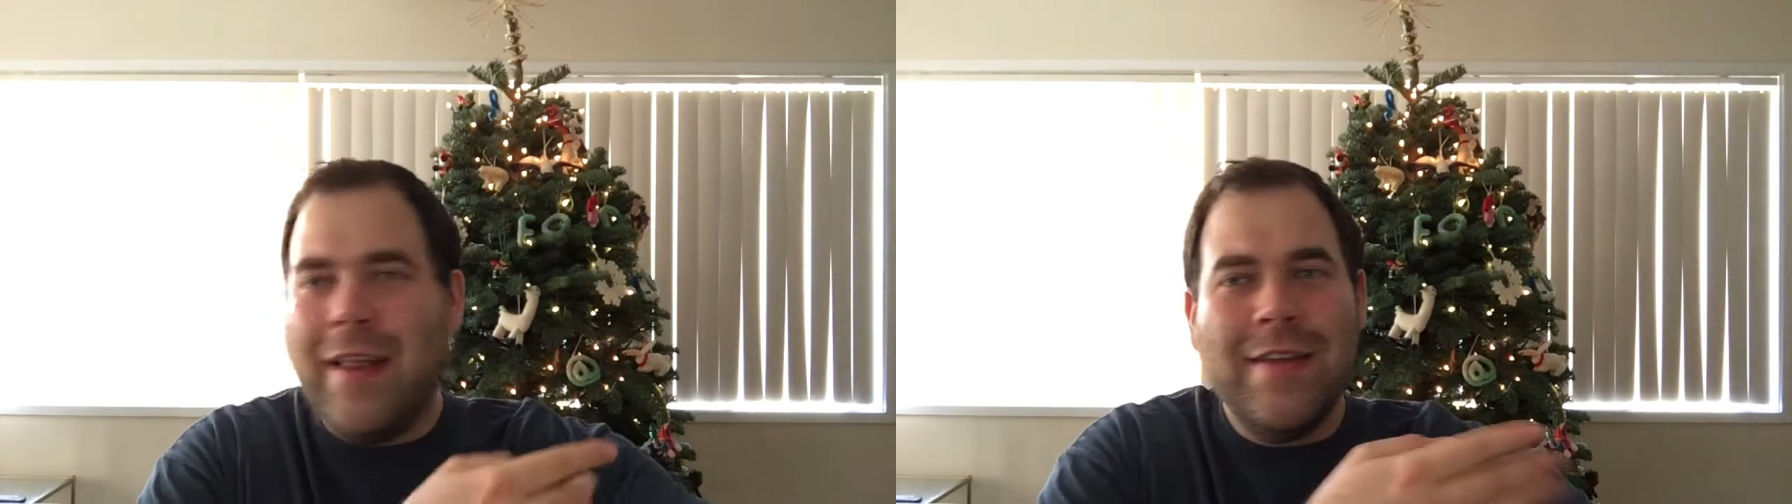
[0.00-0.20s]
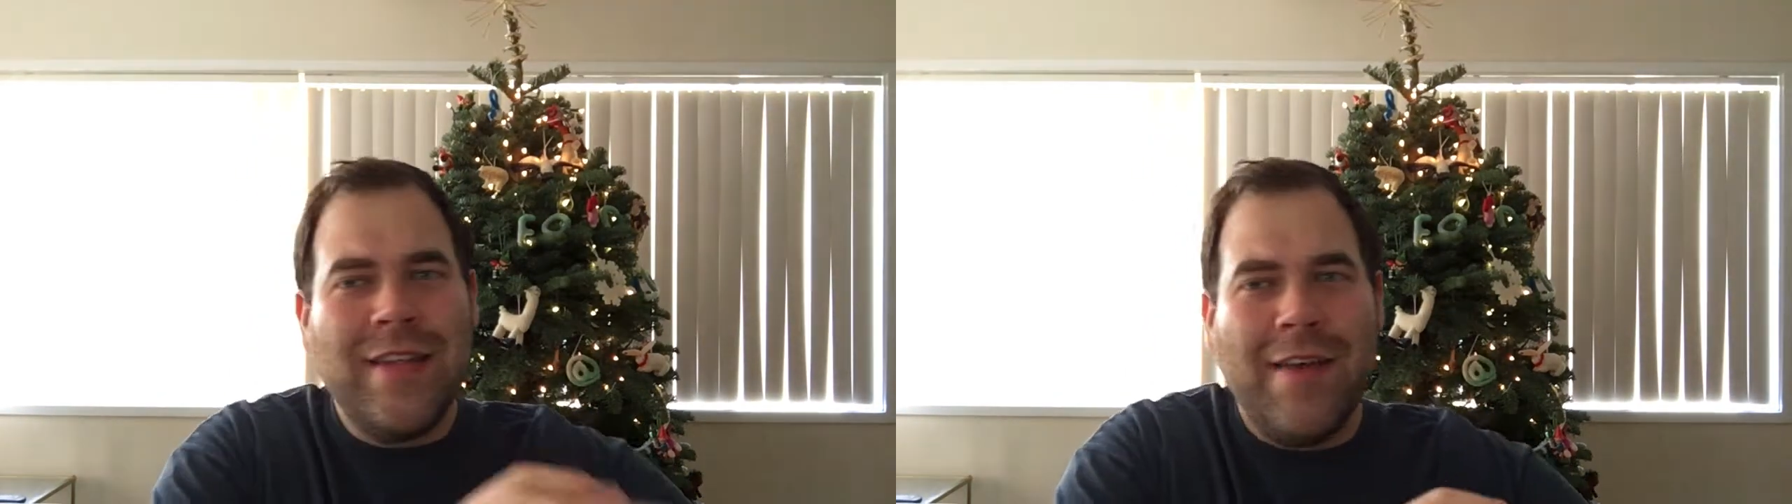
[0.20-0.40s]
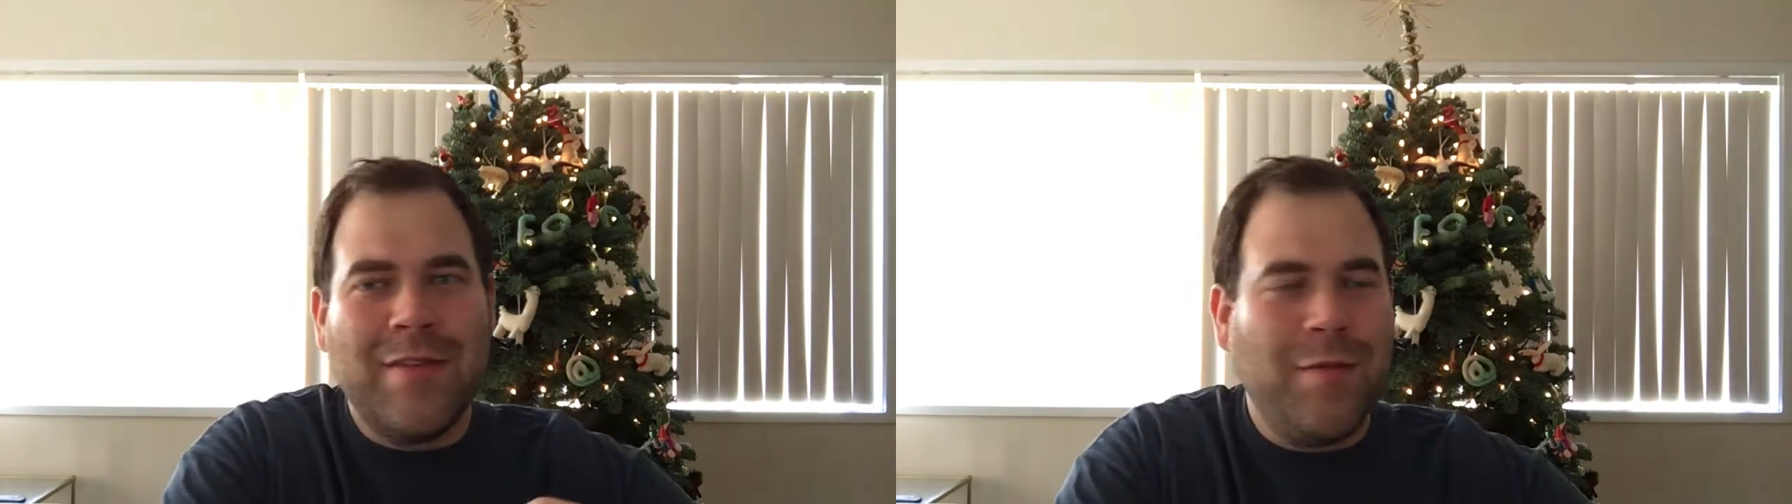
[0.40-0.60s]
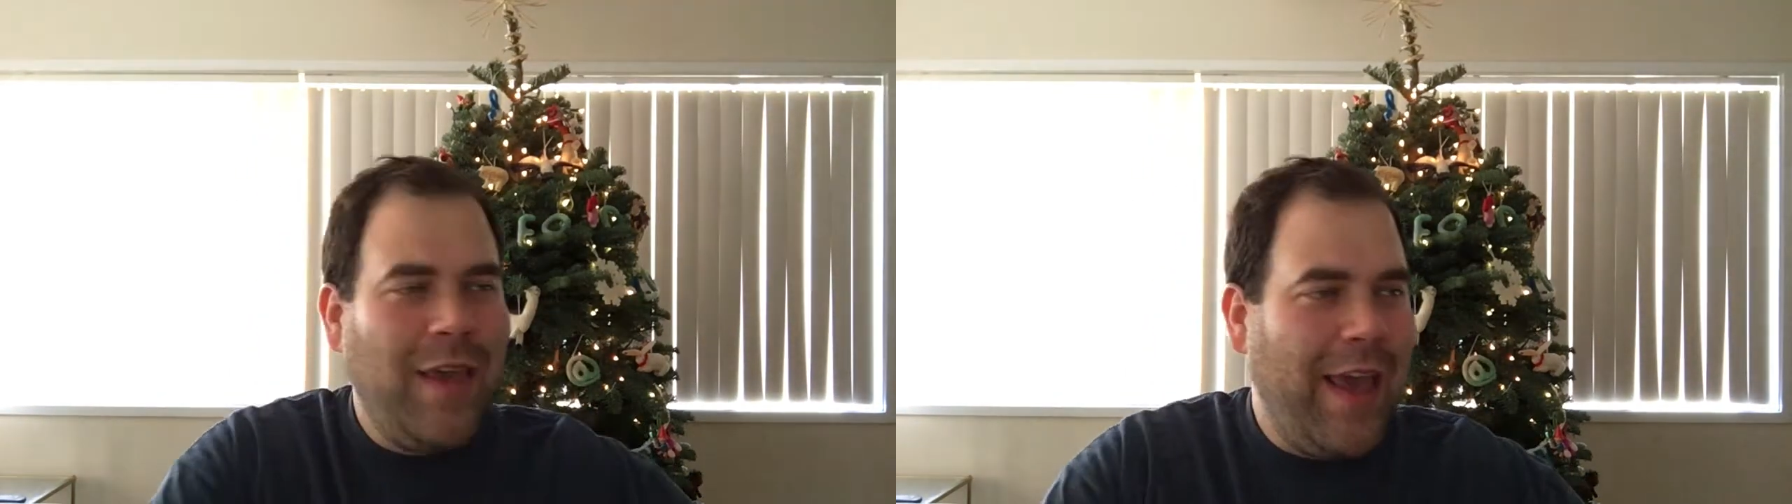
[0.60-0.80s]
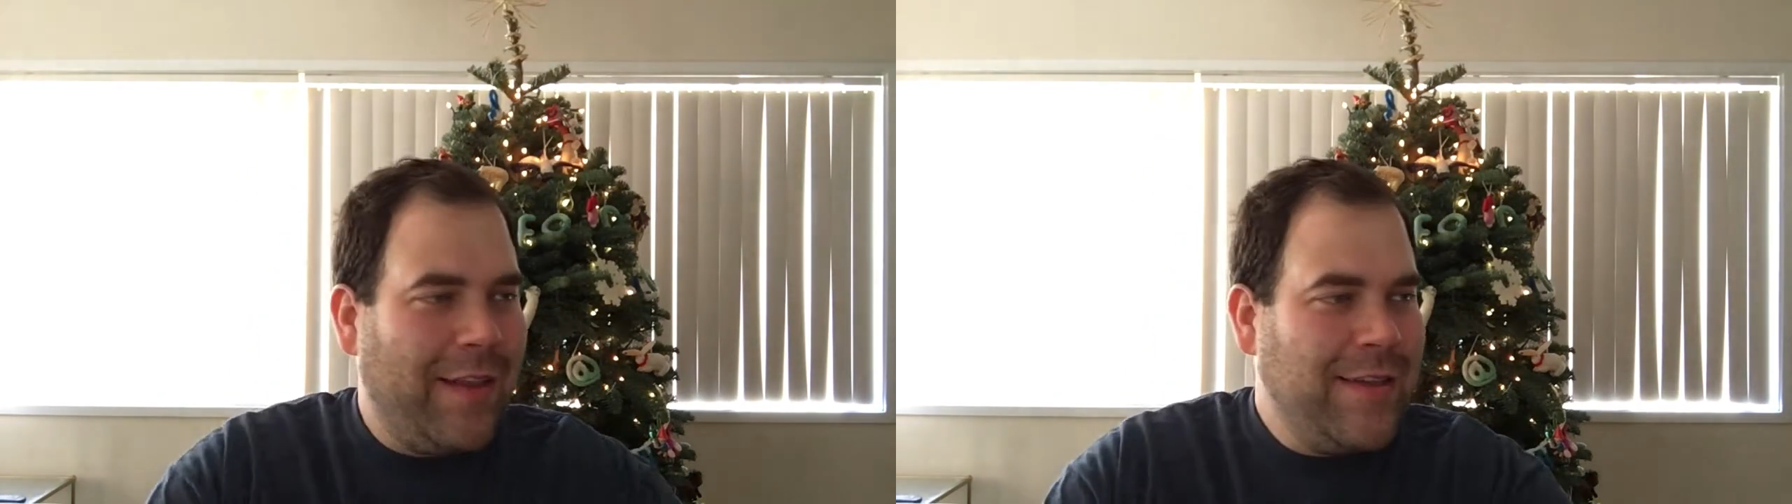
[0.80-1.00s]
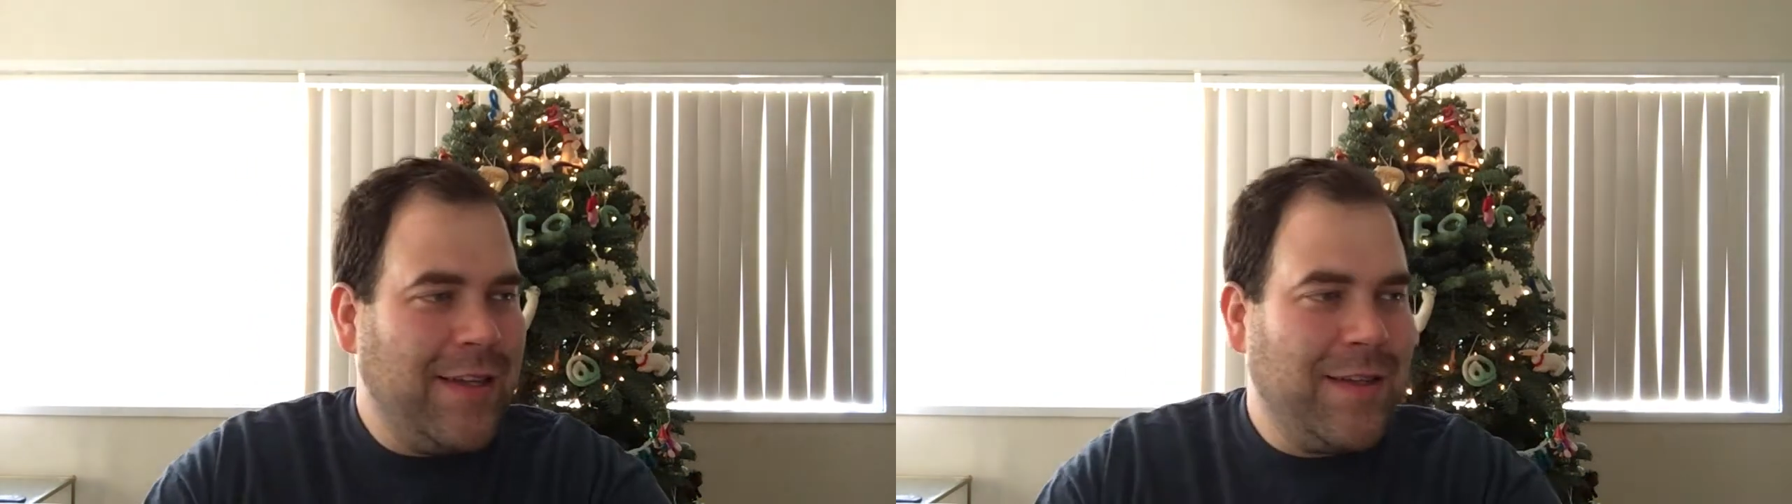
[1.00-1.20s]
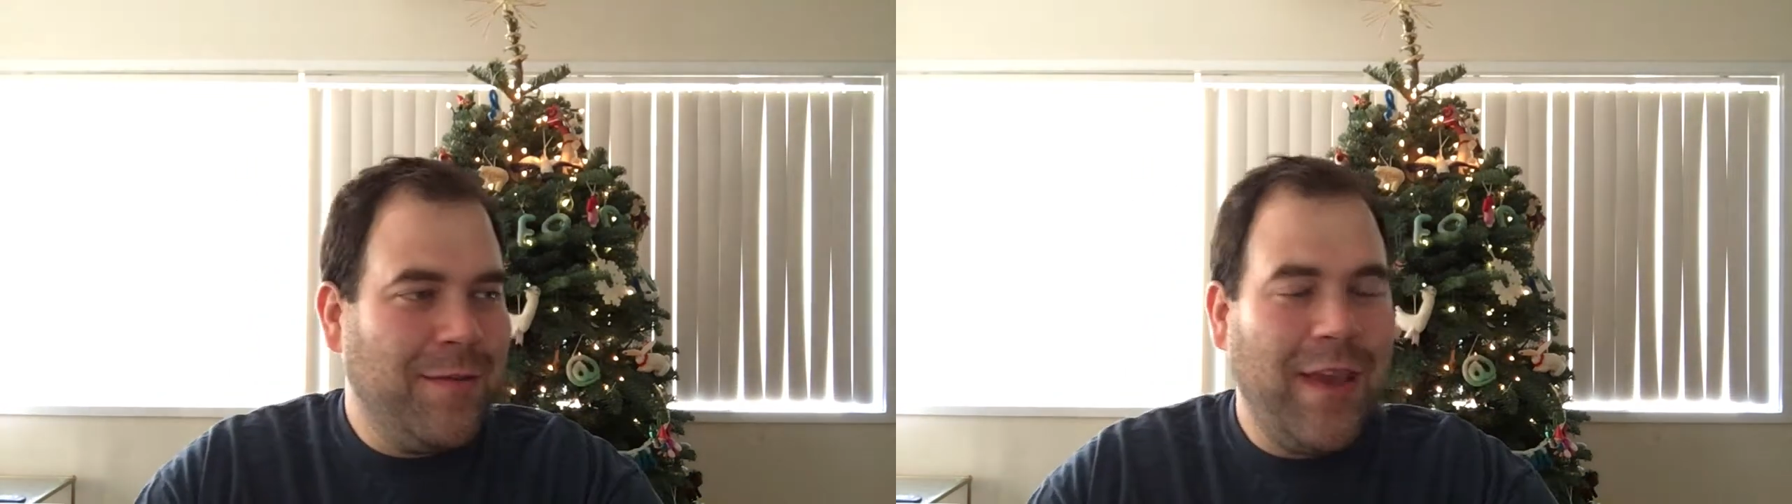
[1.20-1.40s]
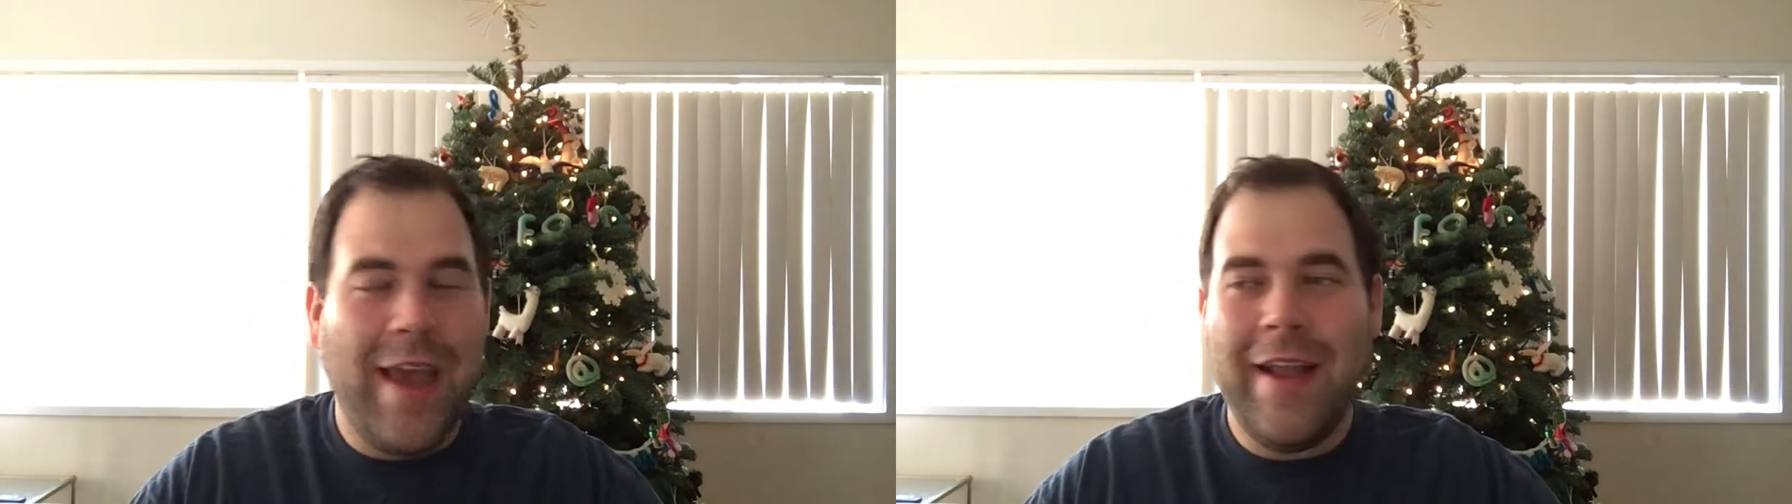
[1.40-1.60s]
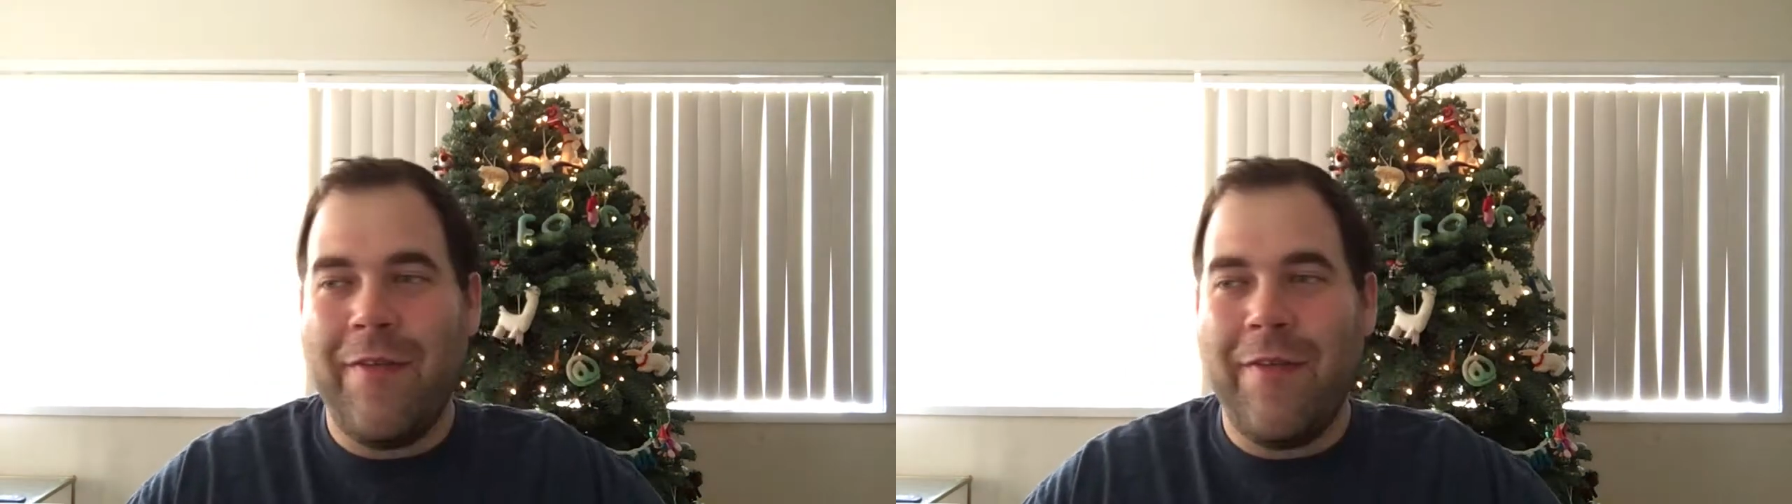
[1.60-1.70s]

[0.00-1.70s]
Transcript: Let's have some cake. Let's eat some cake.